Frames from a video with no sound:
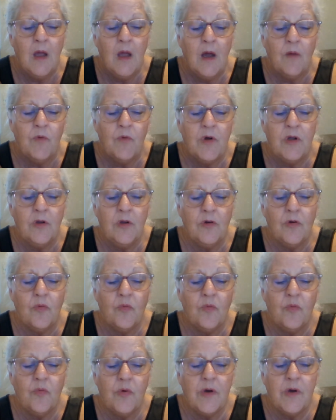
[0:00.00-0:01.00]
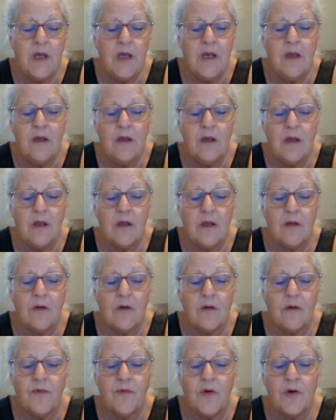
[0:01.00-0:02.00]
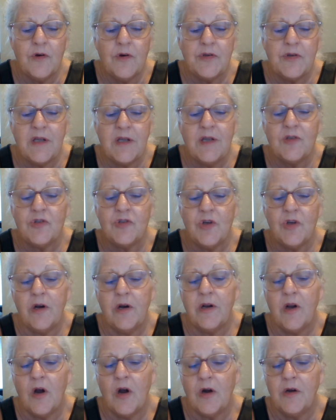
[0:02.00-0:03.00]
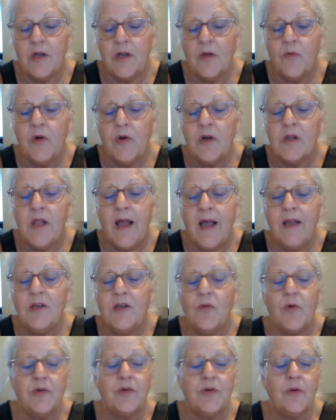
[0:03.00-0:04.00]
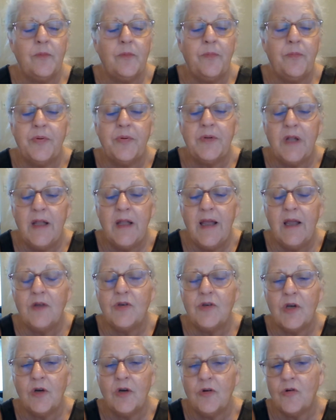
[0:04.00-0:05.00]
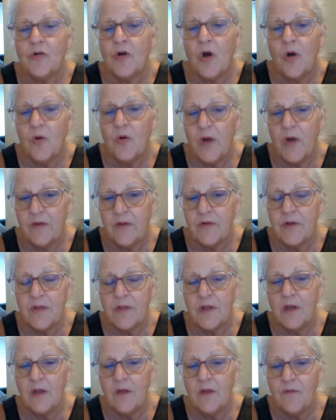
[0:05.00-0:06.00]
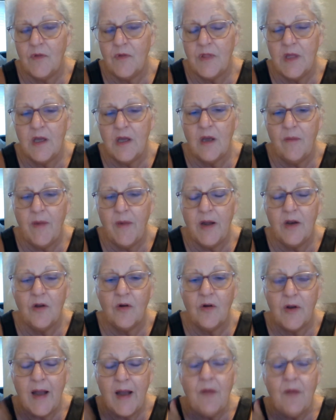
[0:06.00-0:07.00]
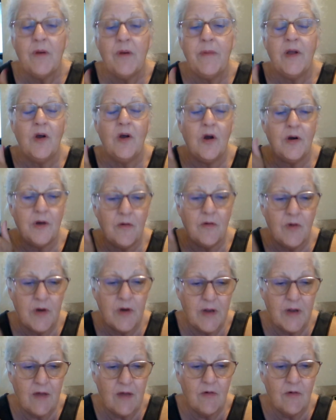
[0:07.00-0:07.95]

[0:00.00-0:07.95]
When we first get started gardening, we're inclined to want to plant and grow everything. If you think about it, you're going, I want to be a gardener. I want to